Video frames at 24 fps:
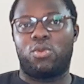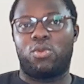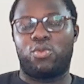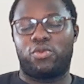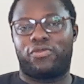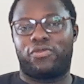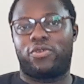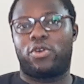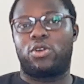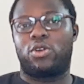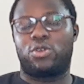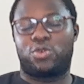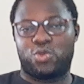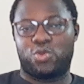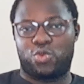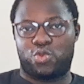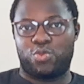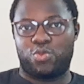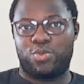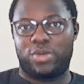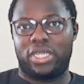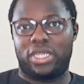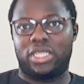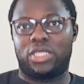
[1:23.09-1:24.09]
We've got Google
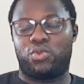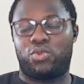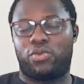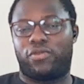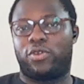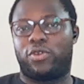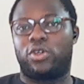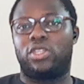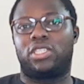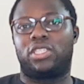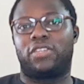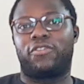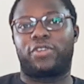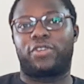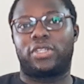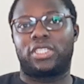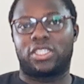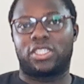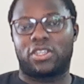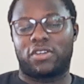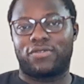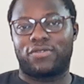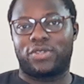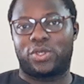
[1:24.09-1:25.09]
Meets. We've got different
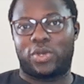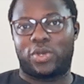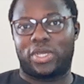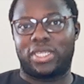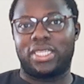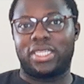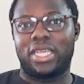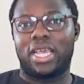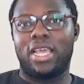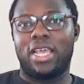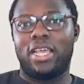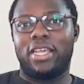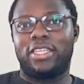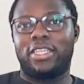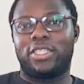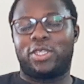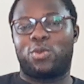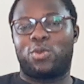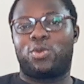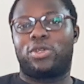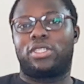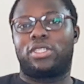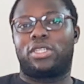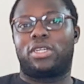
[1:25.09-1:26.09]
software. So
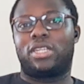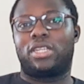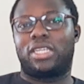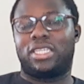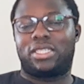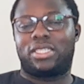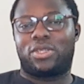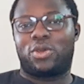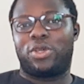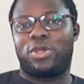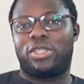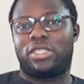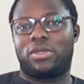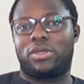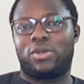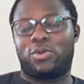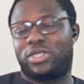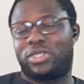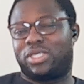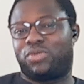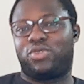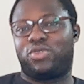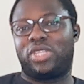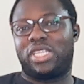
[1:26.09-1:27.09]
it was always good. It
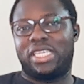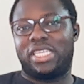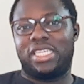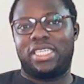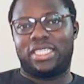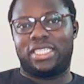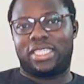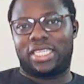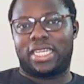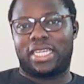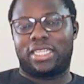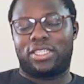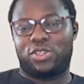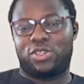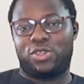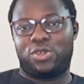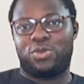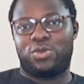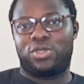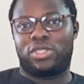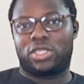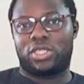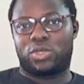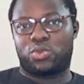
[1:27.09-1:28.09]
was really easier to
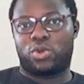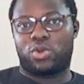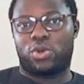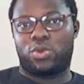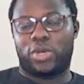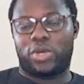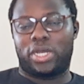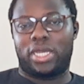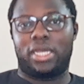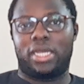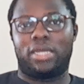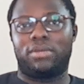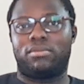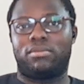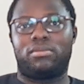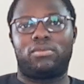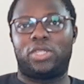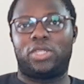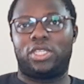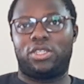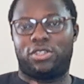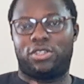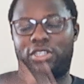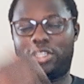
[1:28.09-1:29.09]
use as well, where
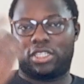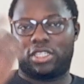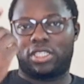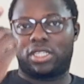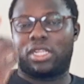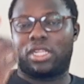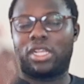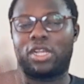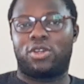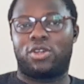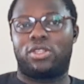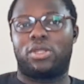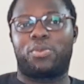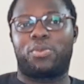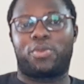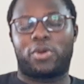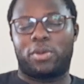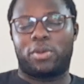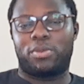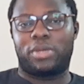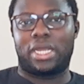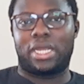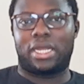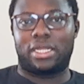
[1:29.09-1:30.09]
you just click on the
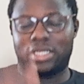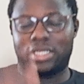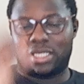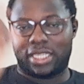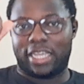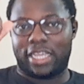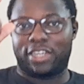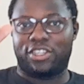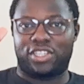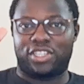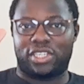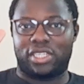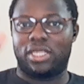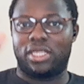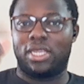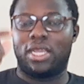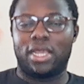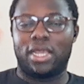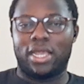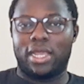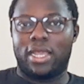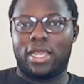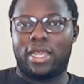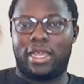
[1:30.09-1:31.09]
pop-down section
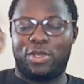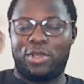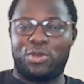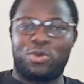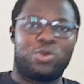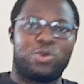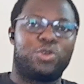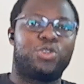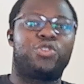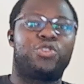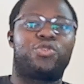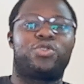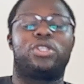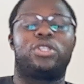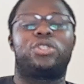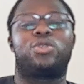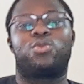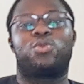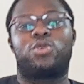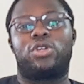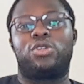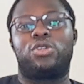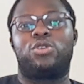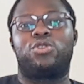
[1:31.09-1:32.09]
and you go straight to
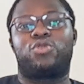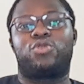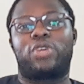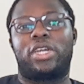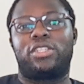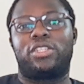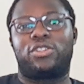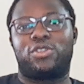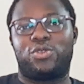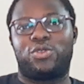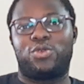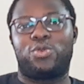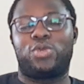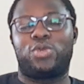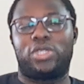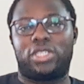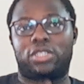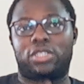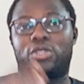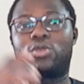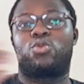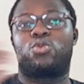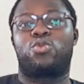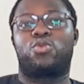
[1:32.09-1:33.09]
what you're trying to do, which is
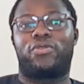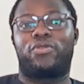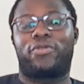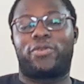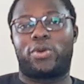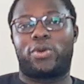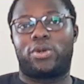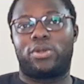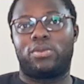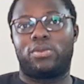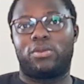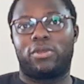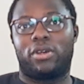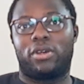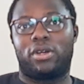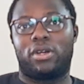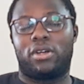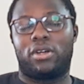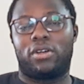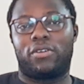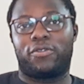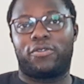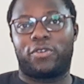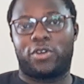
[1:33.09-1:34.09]
Google
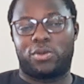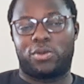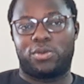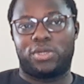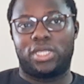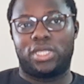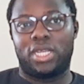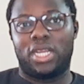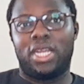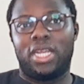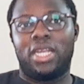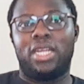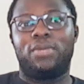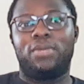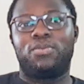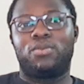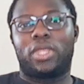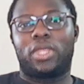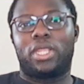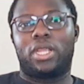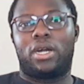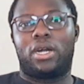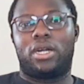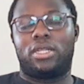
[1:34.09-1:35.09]
Forms.
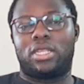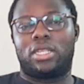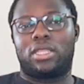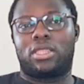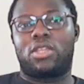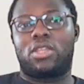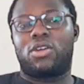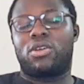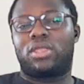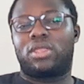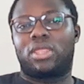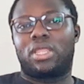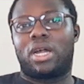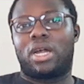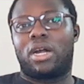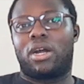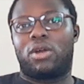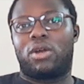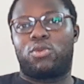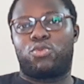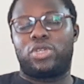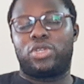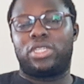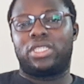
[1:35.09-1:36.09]
The
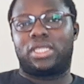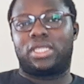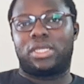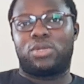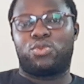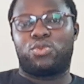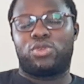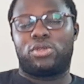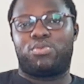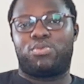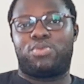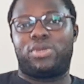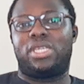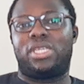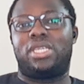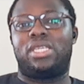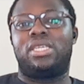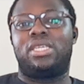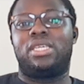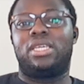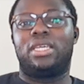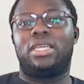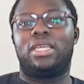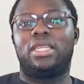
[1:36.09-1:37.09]
third reason would
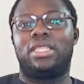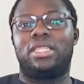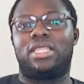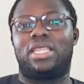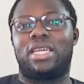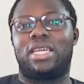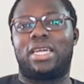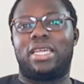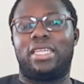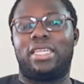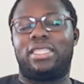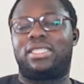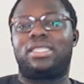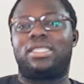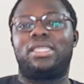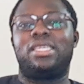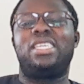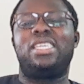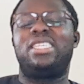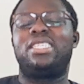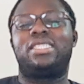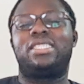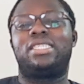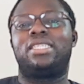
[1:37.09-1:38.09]
be it's
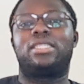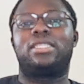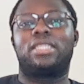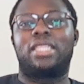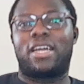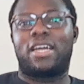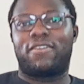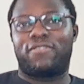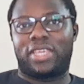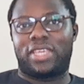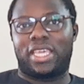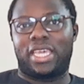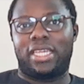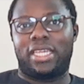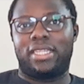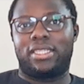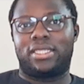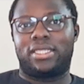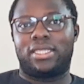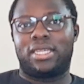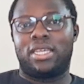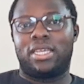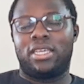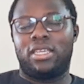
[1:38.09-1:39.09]
easy to
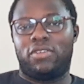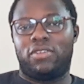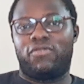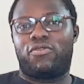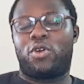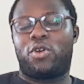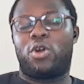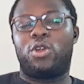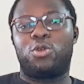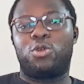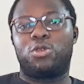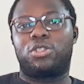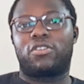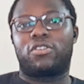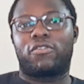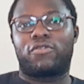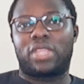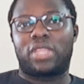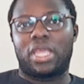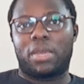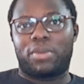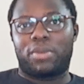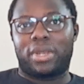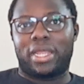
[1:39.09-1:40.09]
navigate. You've got lots of
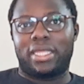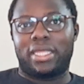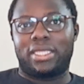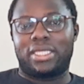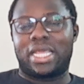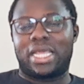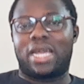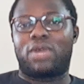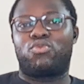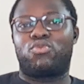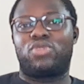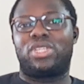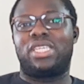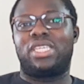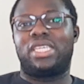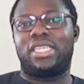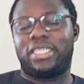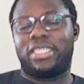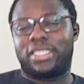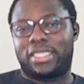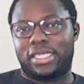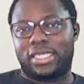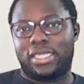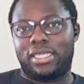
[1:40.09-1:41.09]
templates that are really
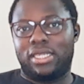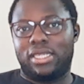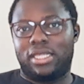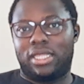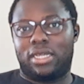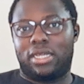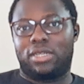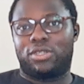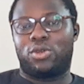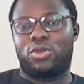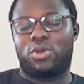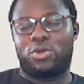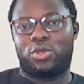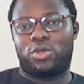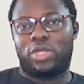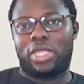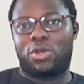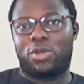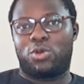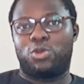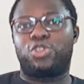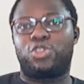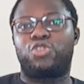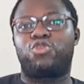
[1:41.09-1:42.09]
easy. They
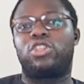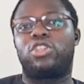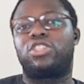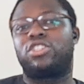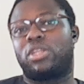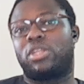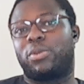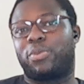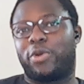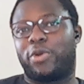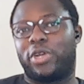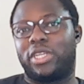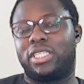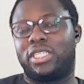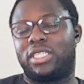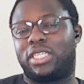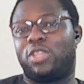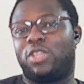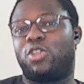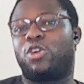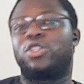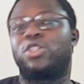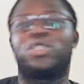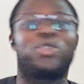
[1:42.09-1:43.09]
go straight to the point. They're
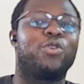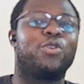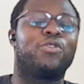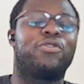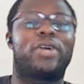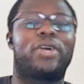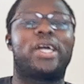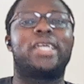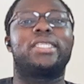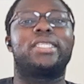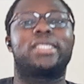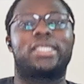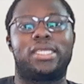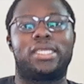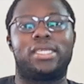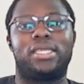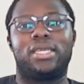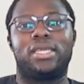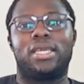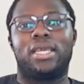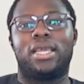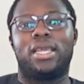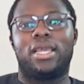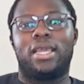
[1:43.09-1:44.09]
not so fancy.
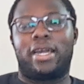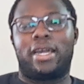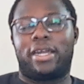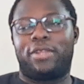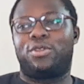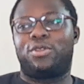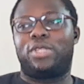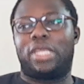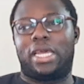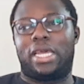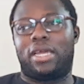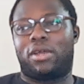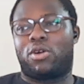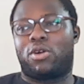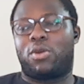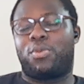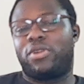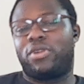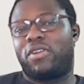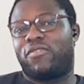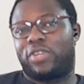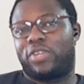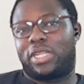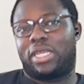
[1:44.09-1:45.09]
I know there are a
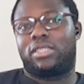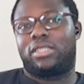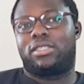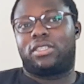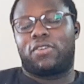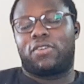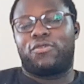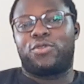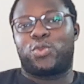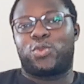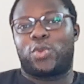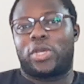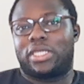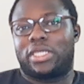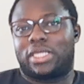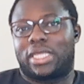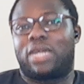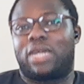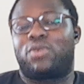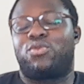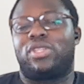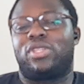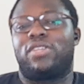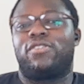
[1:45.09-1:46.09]
couple of other softwares that
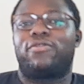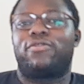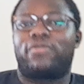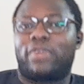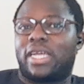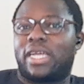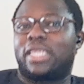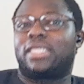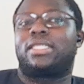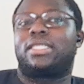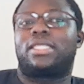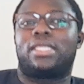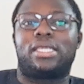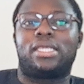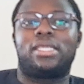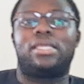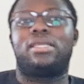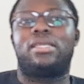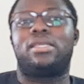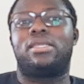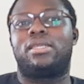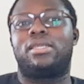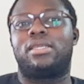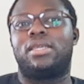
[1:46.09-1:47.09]
are really
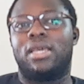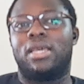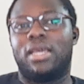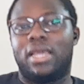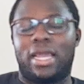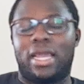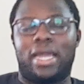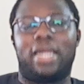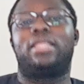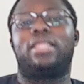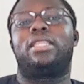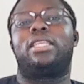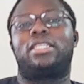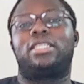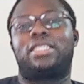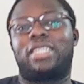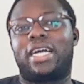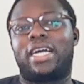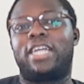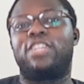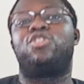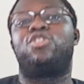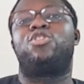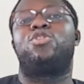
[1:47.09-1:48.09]
fancy and they
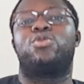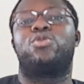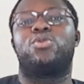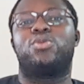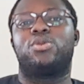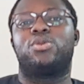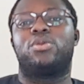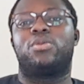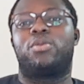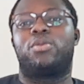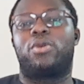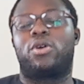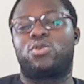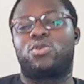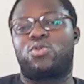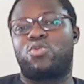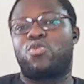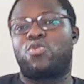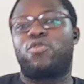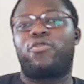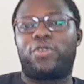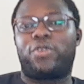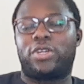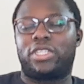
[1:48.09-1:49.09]
charge you, but
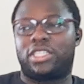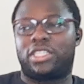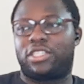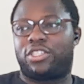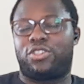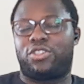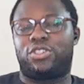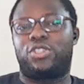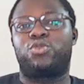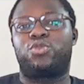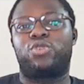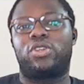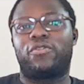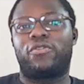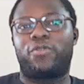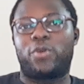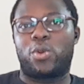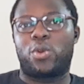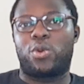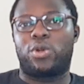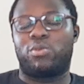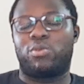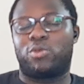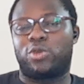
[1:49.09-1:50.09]
Google Forms is just
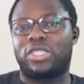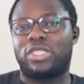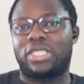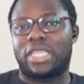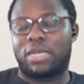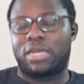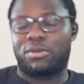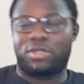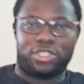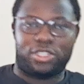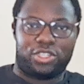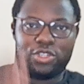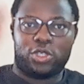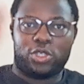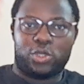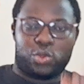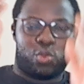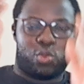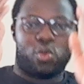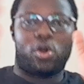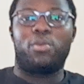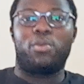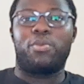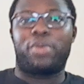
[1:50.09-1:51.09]
straightforward. Most times it's just
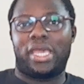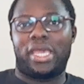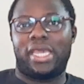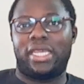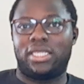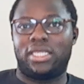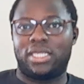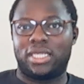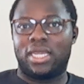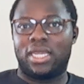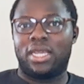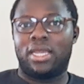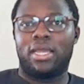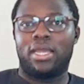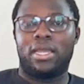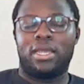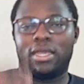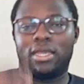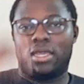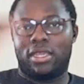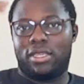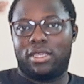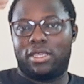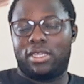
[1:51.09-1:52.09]
one page.
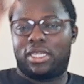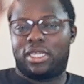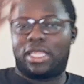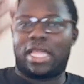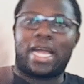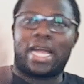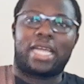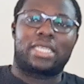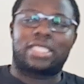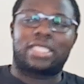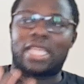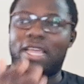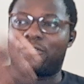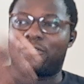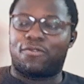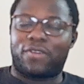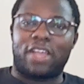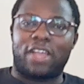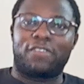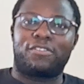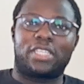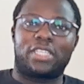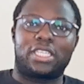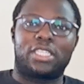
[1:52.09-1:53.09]
You can ask like
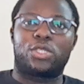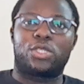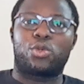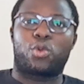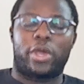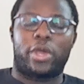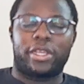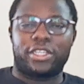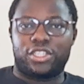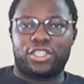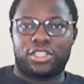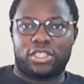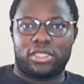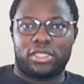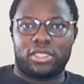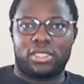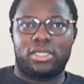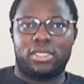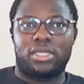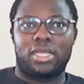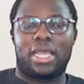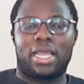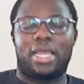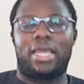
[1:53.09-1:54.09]
5, 6
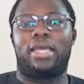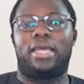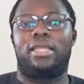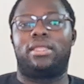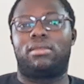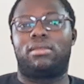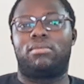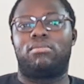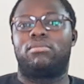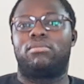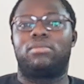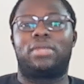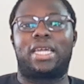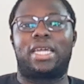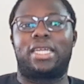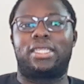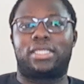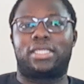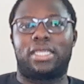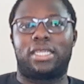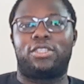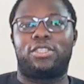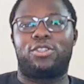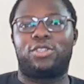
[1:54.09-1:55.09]
questions and that's
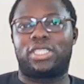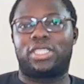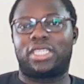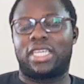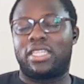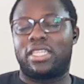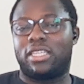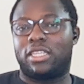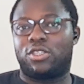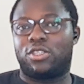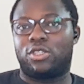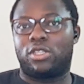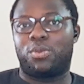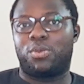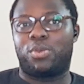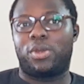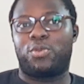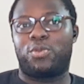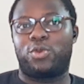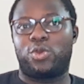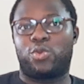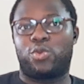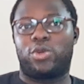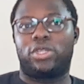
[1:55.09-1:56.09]
it. You send it to the
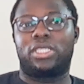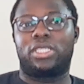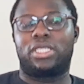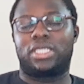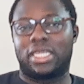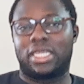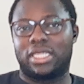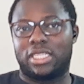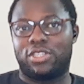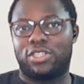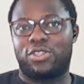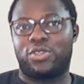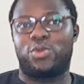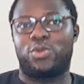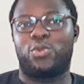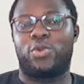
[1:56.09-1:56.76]
people you want to send it to.